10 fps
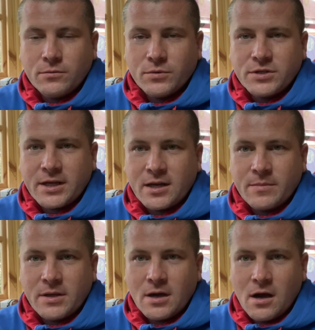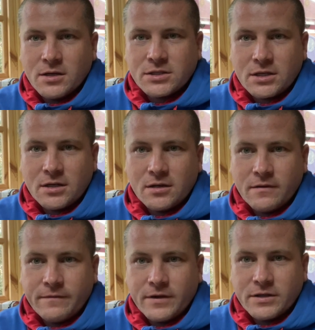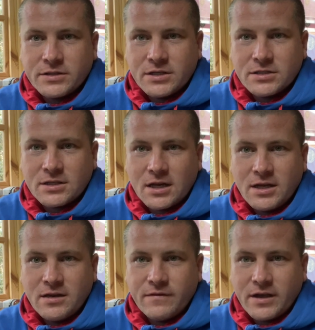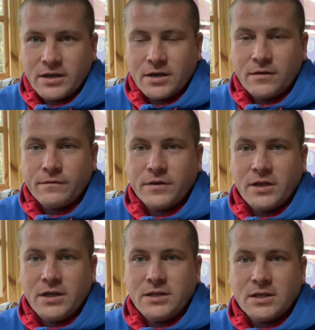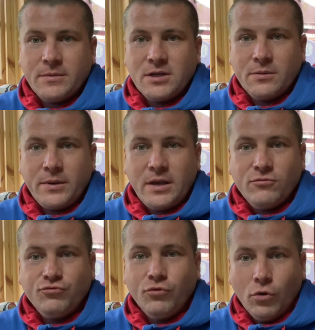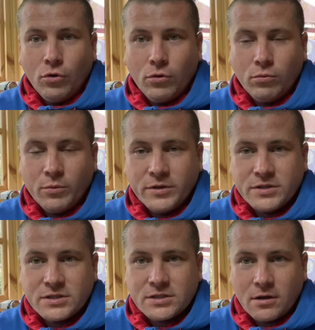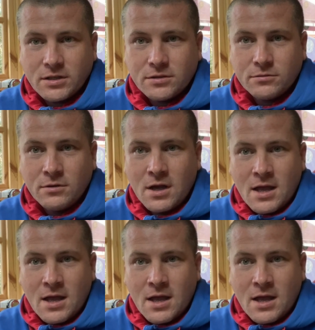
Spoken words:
was going to be Asuka versus Selena Vega for the WWE Raw Women's title.